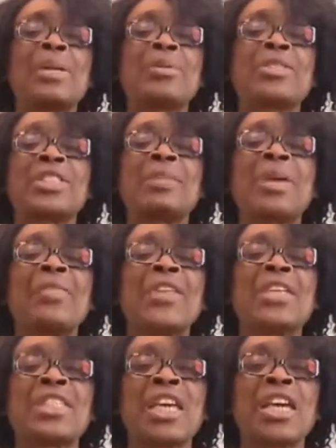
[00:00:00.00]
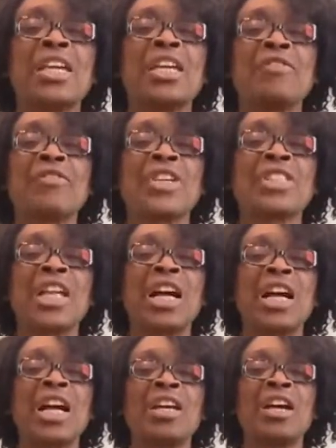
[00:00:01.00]
see me and they say things
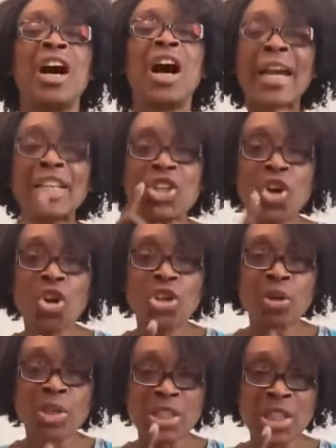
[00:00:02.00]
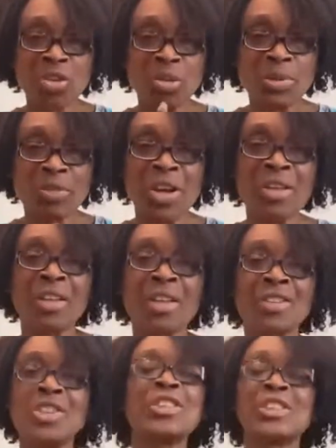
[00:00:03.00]
like, I know you're Stockham's
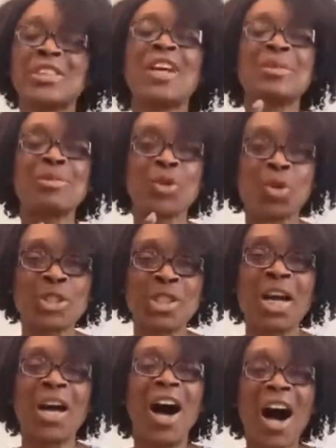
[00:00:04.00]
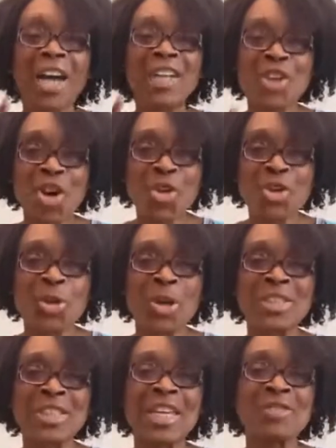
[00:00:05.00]
daughter. I know you're
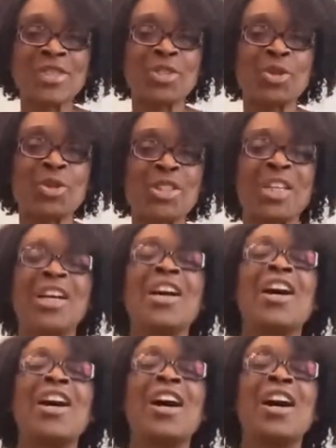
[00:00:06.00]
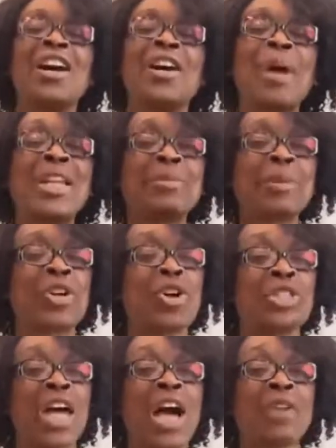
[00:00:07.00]
David's daughter. And it's
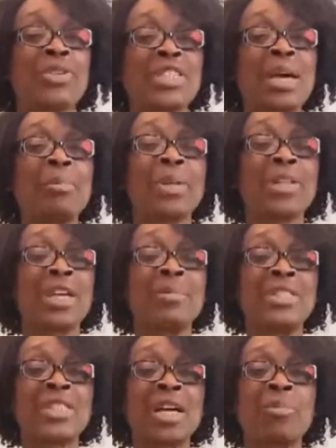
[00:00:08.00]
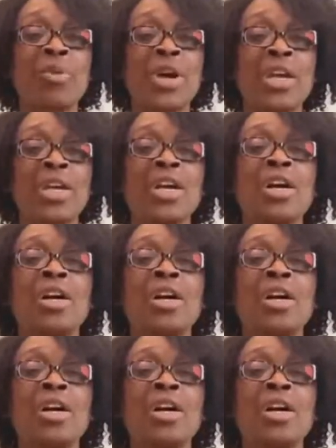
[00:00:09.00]
because I resemble him in some way.